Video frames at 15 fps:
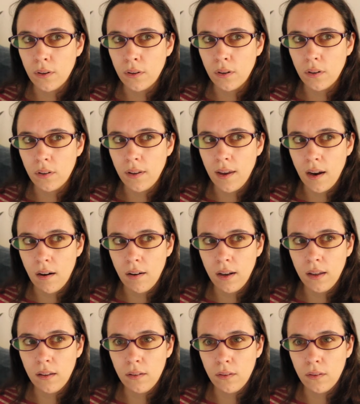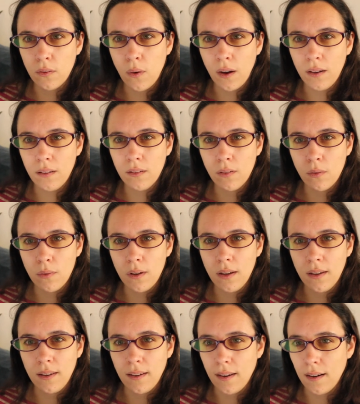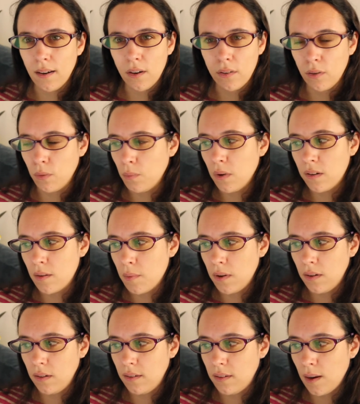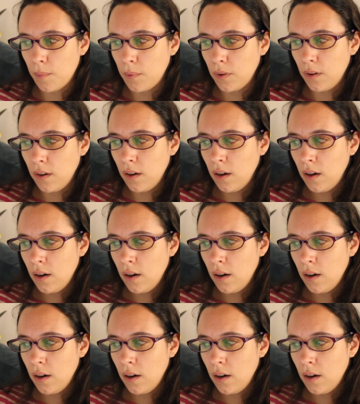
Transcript: I'm not caring, so I didn't really care so much about each chapter.